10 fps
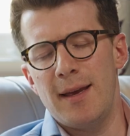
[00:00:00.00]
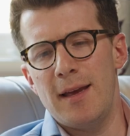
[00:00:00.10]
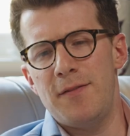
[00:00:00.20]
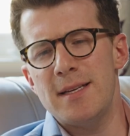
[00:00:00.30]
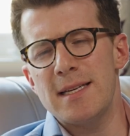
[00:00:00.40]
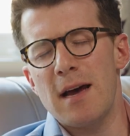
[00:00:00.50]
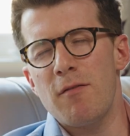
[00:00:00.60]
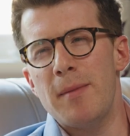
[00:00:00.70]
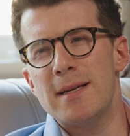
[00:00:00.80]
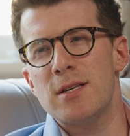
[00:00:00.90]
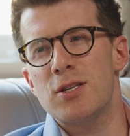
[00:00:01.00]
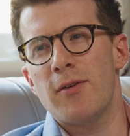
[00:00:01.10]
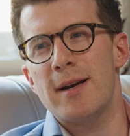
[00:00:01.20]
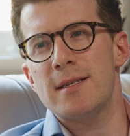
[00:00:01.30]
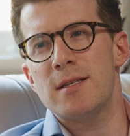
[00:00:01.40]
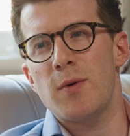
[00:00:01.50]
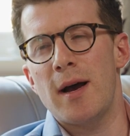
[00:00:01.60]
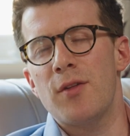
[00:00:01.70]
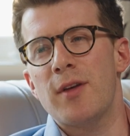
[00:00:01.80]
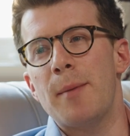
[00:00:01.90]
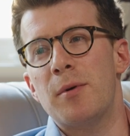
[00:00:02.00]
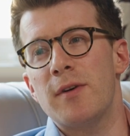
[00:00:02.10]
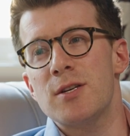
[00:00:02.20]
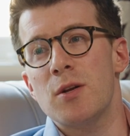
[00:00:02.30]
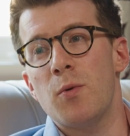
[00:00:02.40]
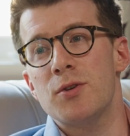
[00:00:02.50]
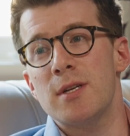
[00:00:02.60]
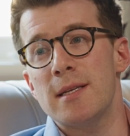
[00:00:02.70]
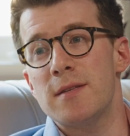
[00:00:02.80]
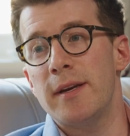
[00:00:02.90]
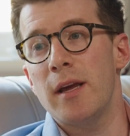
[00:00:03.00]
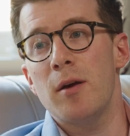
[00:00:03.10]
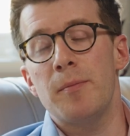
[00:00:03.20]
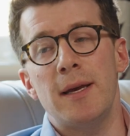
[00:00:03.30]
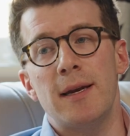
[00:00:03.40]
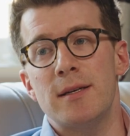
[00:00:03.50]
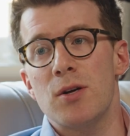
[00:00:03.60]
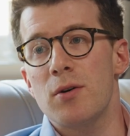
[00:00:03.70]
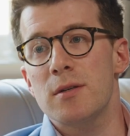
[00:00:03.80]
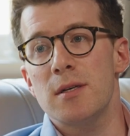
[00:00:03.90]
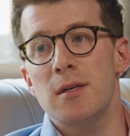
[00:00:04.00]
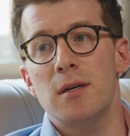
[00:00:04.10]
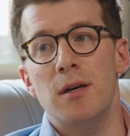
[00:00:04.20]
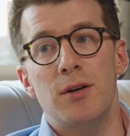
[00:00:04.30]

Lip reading: If you did have a message, Loretta, to a healthcare professional watching this video, be it a doctor,